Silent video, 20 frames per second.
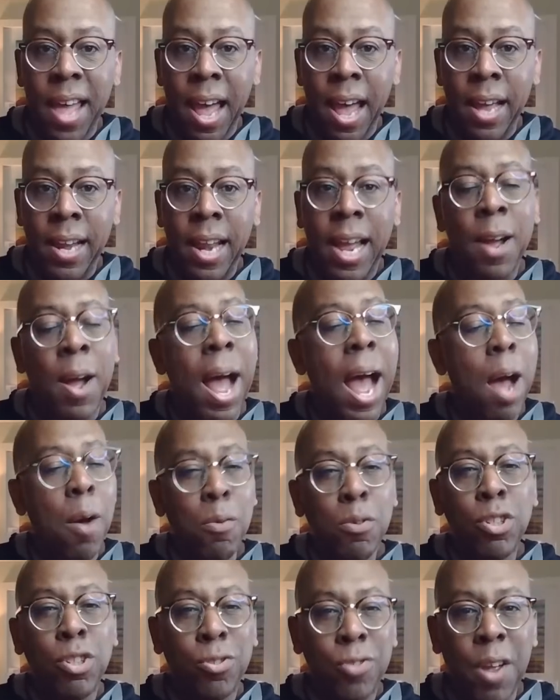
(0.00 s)
that? How
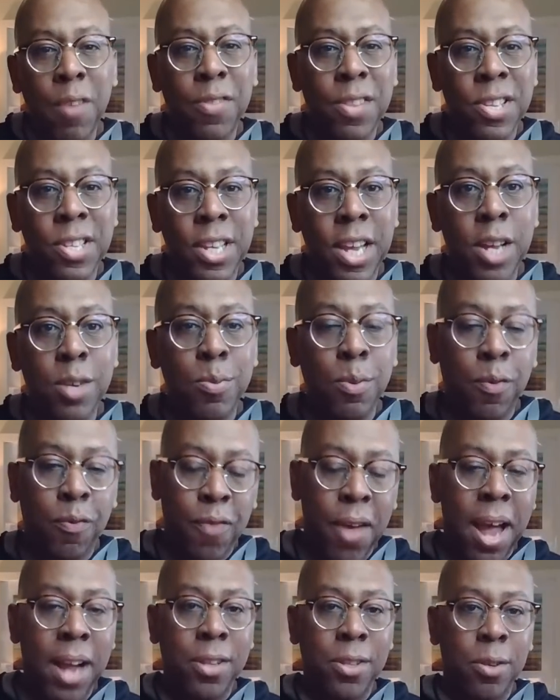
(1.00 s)
will strength of schedule
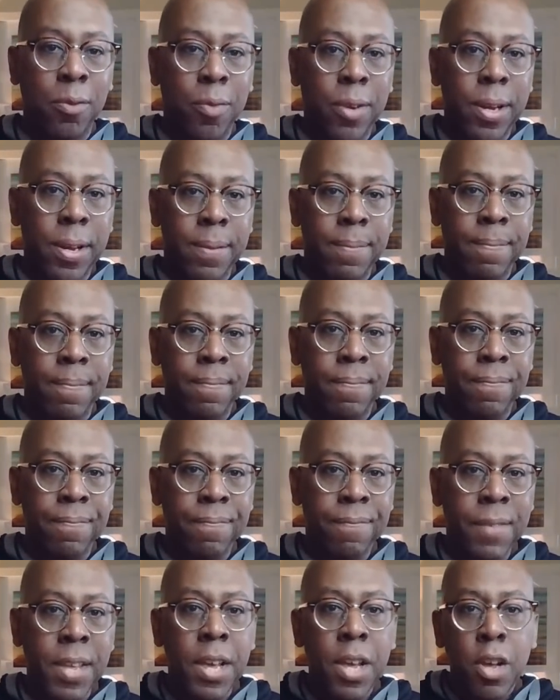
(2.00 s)
factor in?
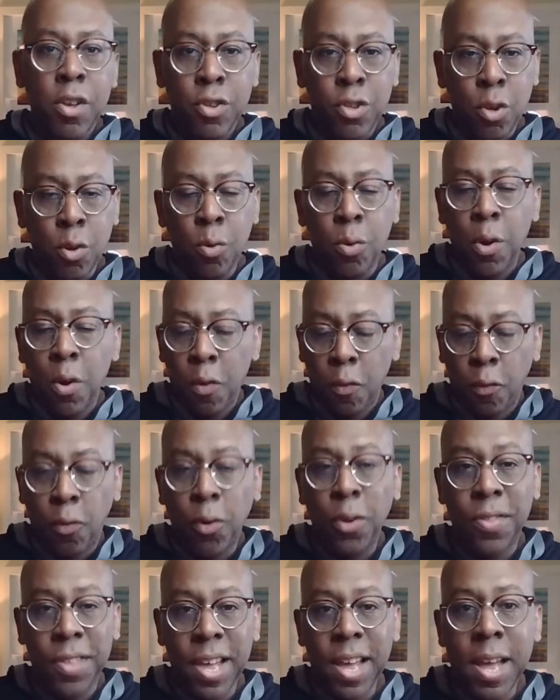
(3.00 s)
So
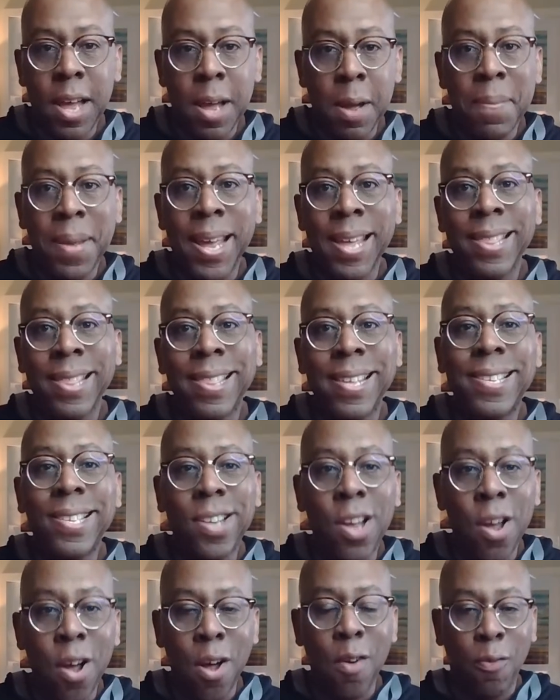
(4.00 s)
for them in this
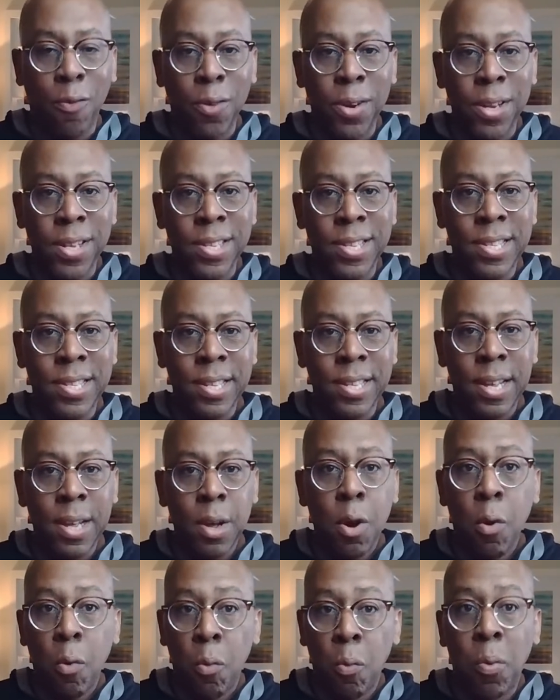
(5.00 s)
conference,
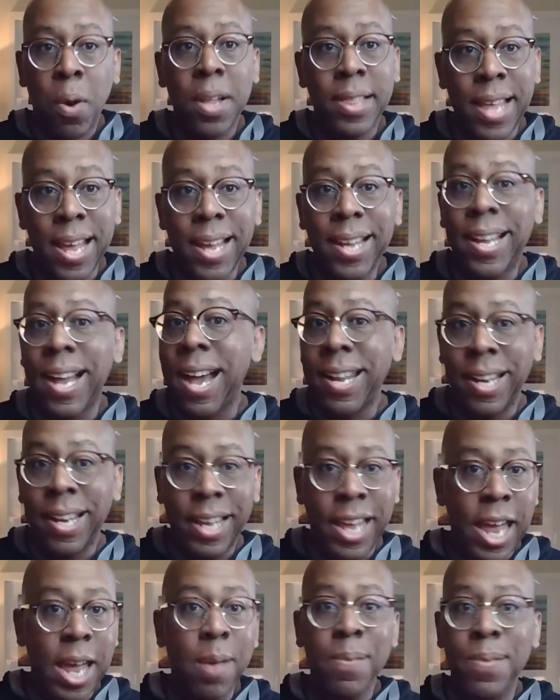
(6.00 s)
what they kind of
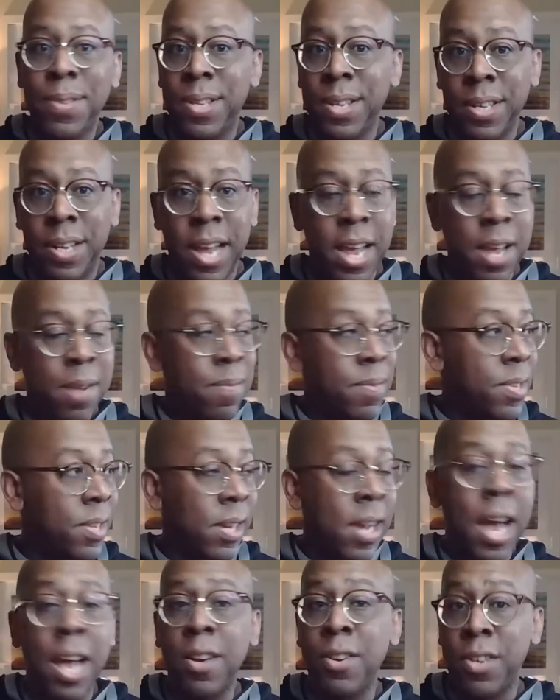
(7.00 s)
came to
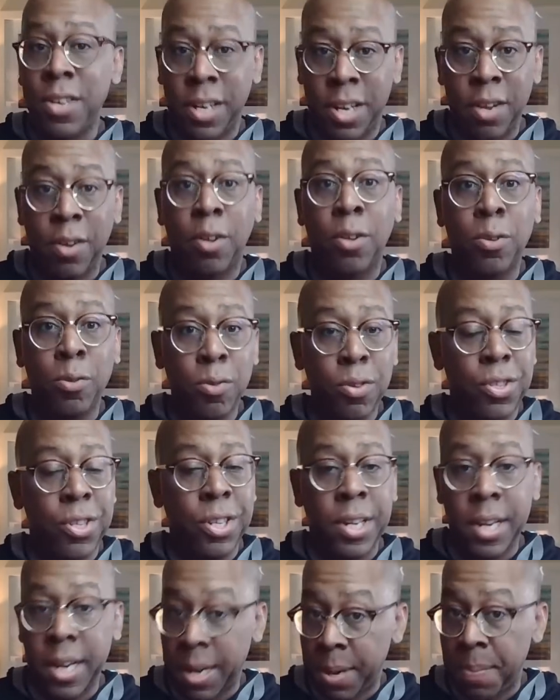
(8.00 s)
kind of the
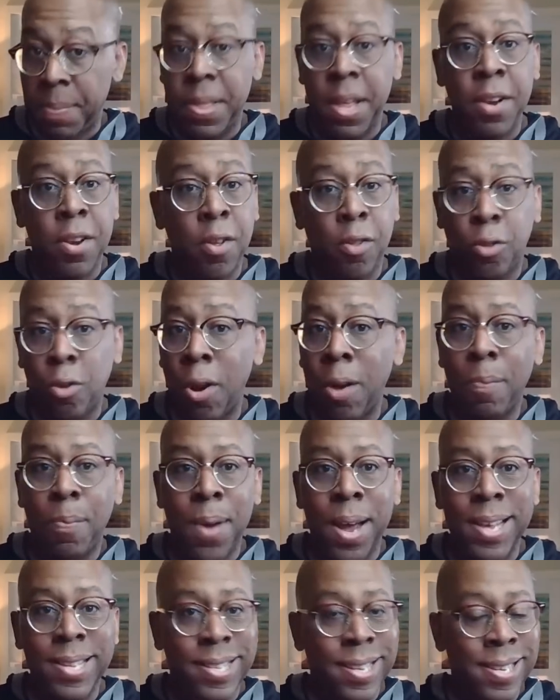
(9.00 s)
conclusion in the thought
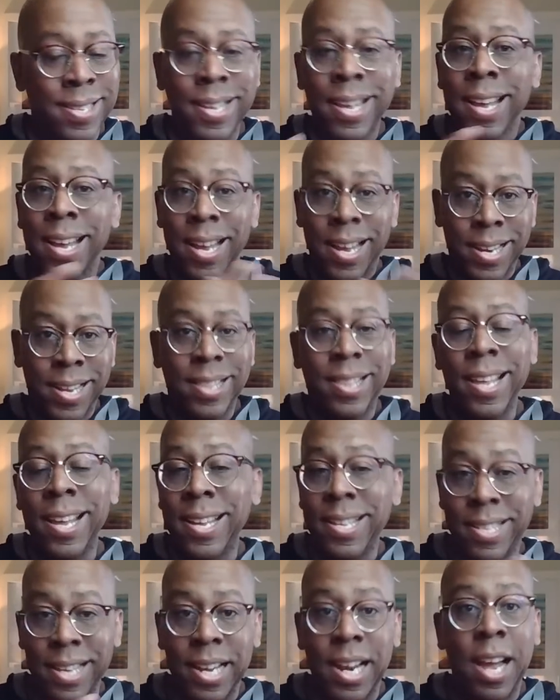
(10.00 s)
process, and the
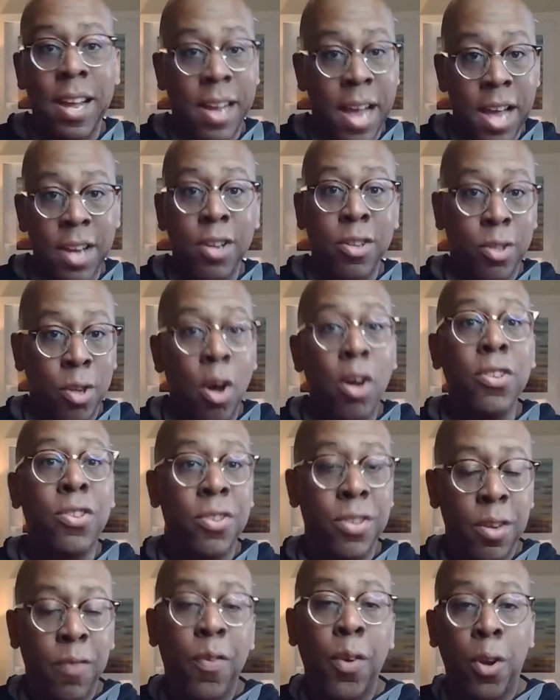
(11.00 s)
things that I kind of talked
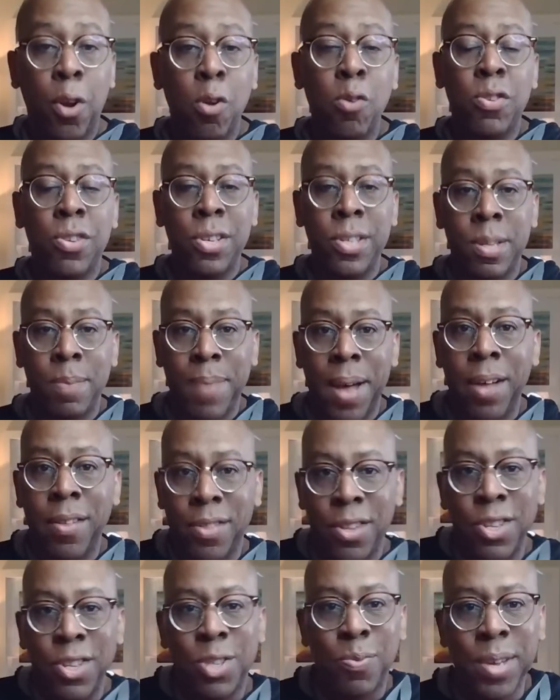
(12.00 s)
to different coaches
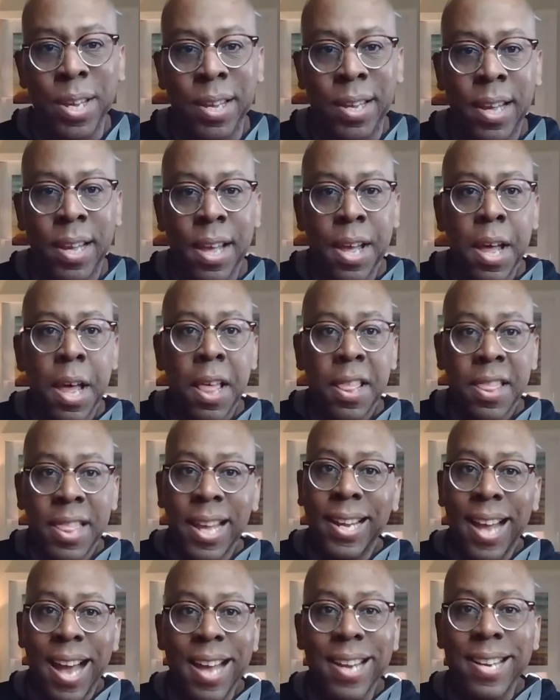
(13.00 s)
about this week,
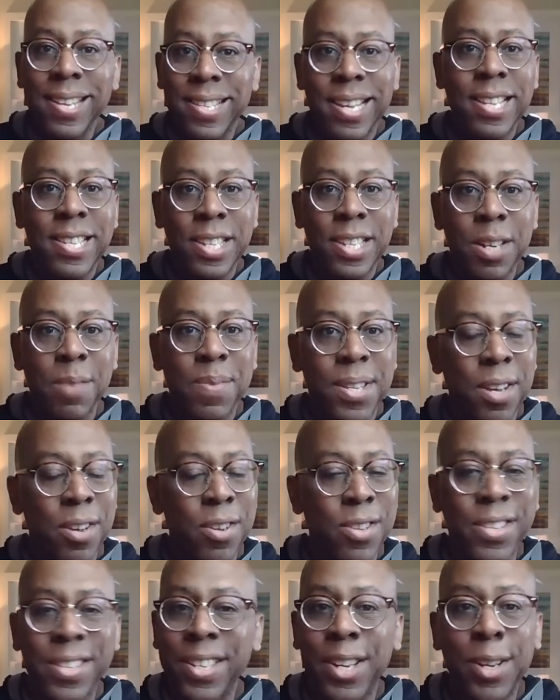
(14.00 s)
they kind of said to
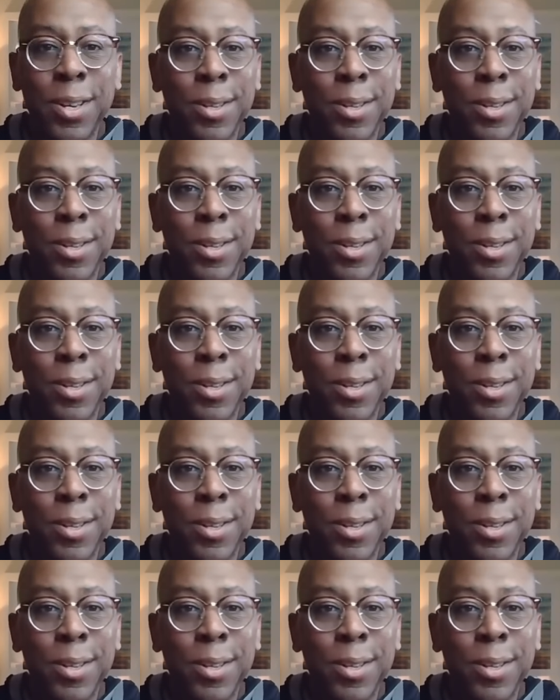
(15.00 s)
themselves,